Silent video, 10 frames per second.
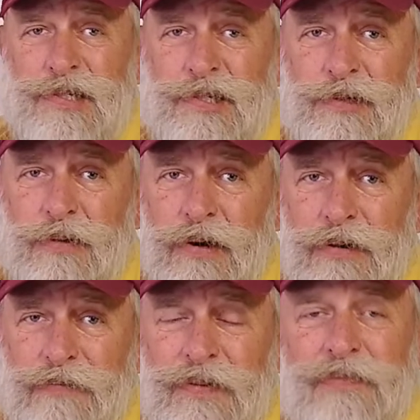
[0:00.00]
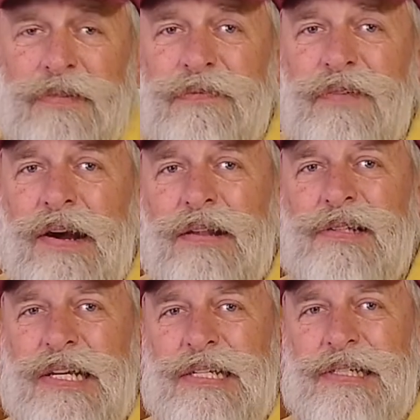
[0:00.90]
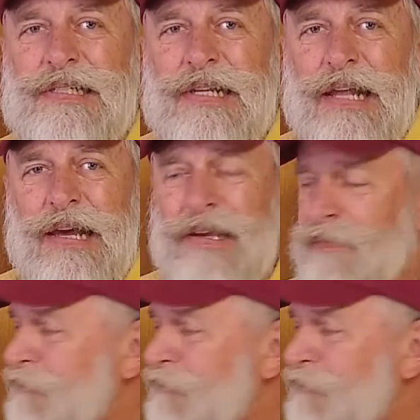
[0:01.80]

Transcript: us to our fifth and final tasting today,